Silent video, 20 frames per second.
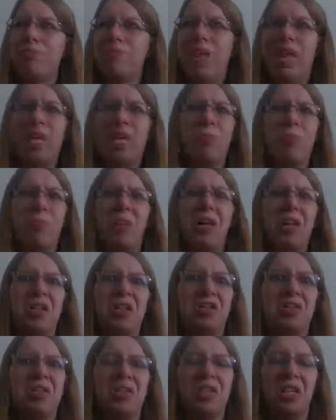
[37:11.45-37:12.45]
8
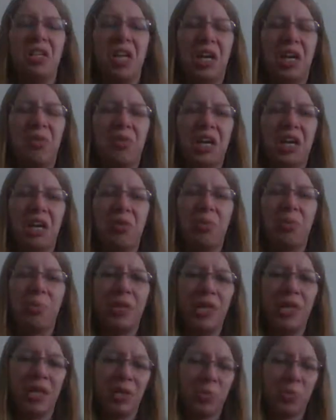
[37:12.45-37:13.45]
months, and I haven't got a
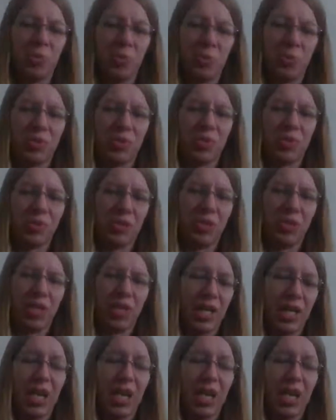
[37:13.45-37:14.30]
reply because one was literally like,